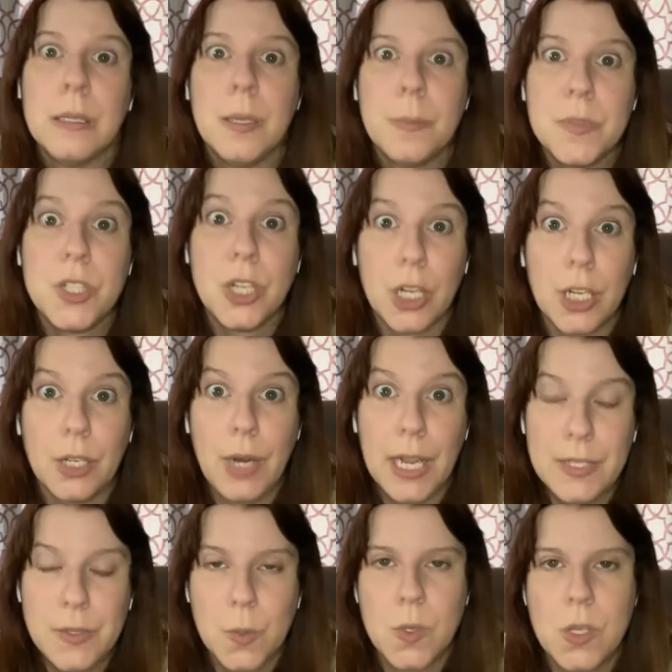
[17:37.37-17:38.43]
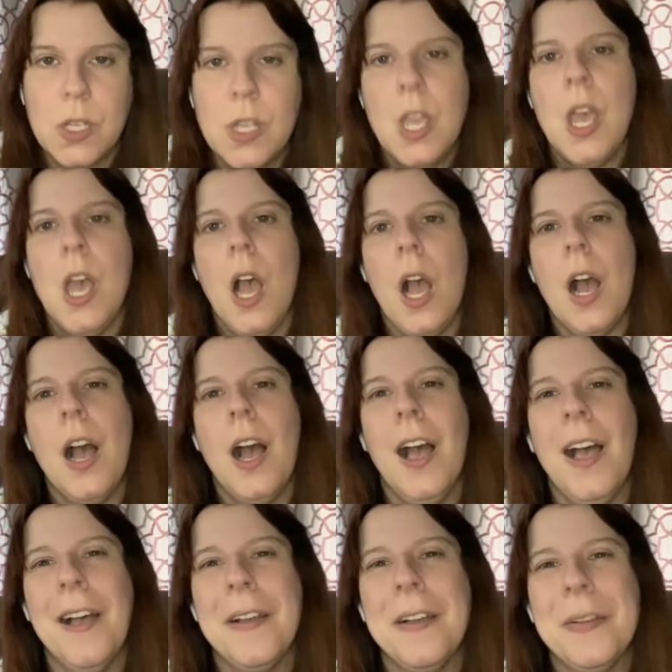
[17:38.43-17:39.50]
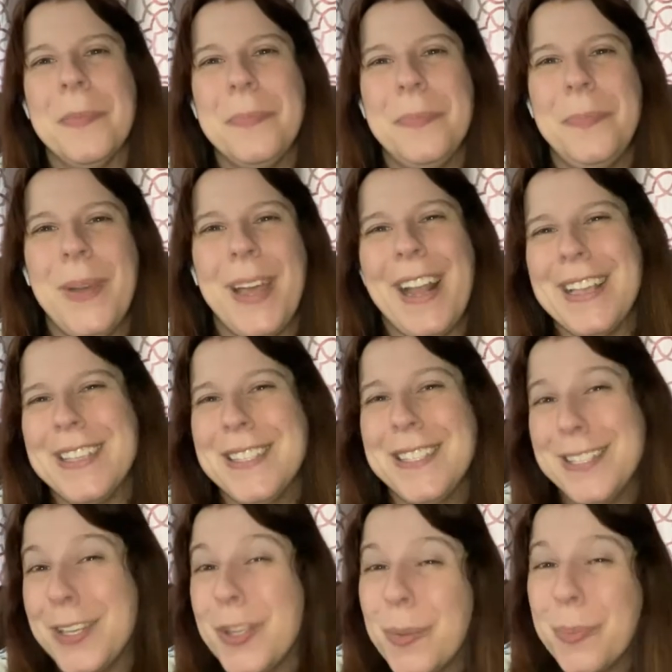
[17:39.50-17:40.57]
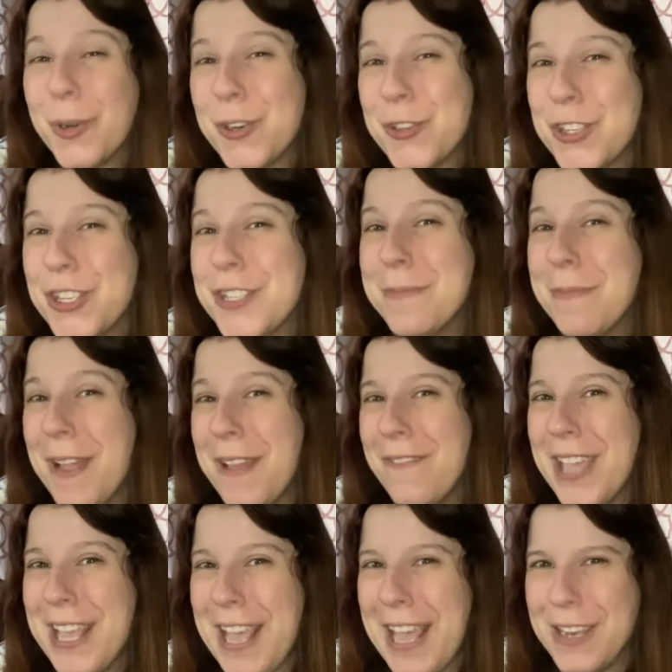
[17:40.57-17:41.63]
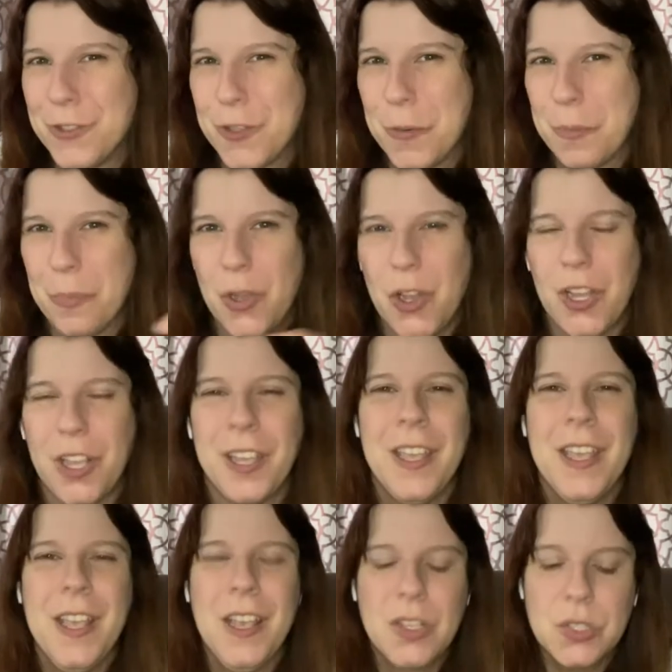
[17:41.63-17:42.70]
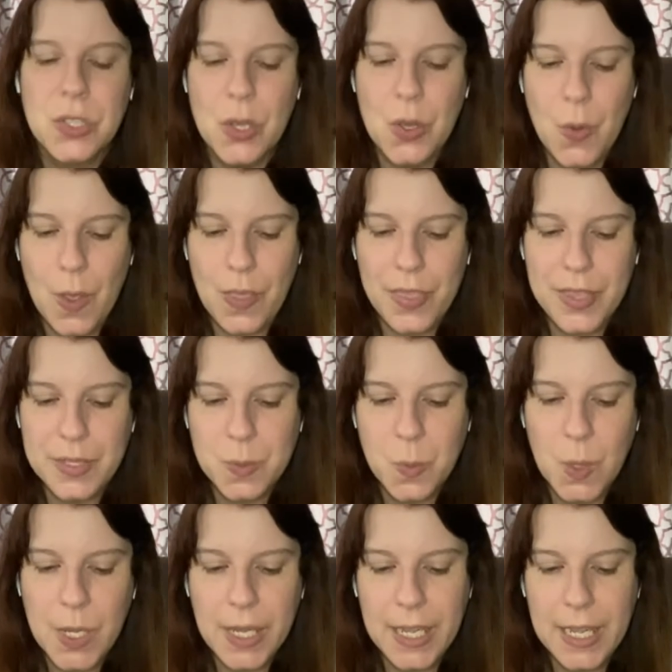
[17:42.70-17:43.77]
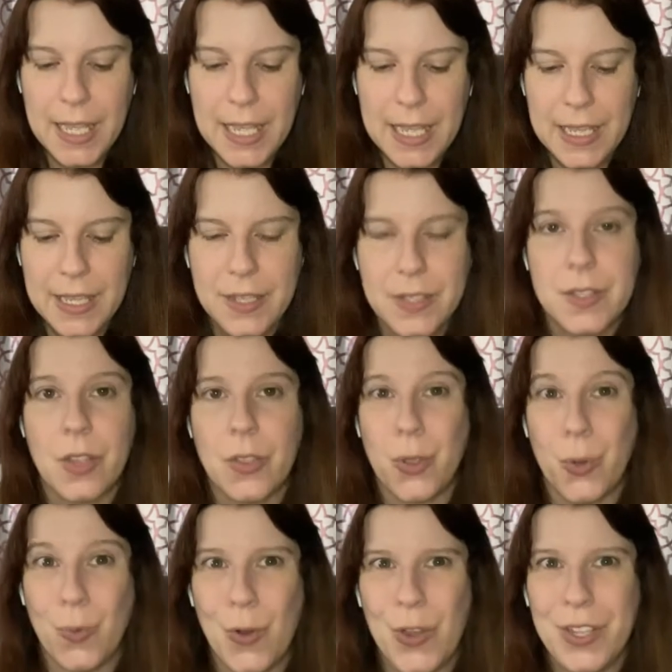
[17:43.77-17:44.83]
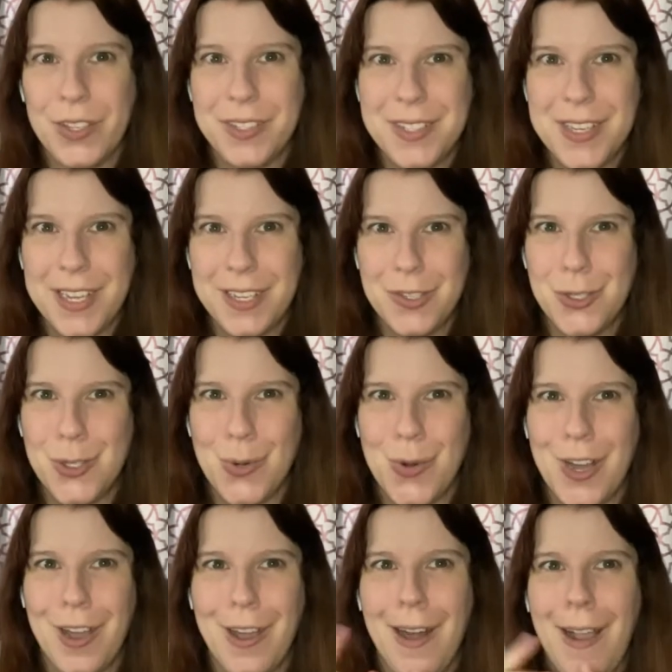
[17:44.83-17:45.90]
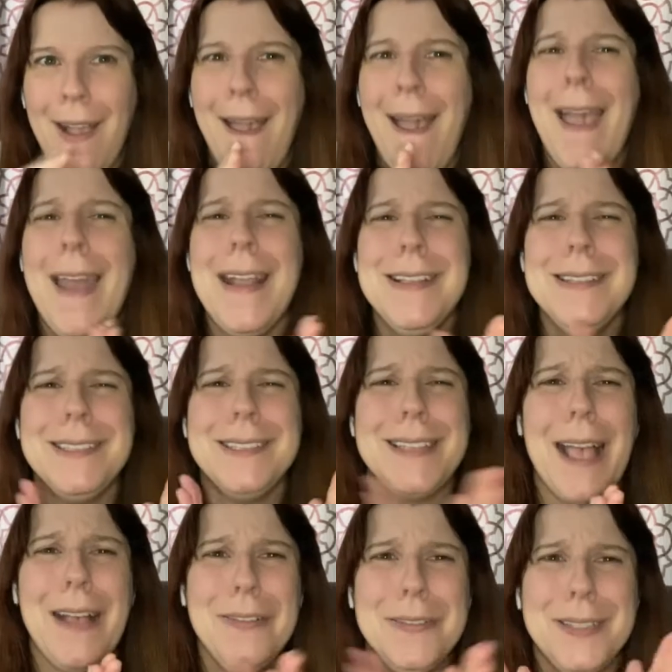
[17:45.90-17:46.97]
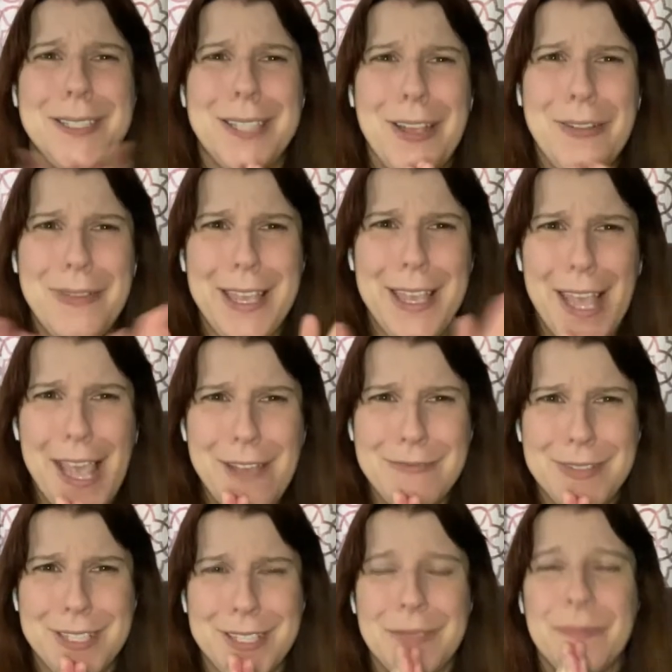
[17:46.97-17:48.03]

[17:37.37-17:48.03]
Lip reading: starting grad school, but I still purchased my vacation book. So this one is The Royals Next Door, and it sounds so cute.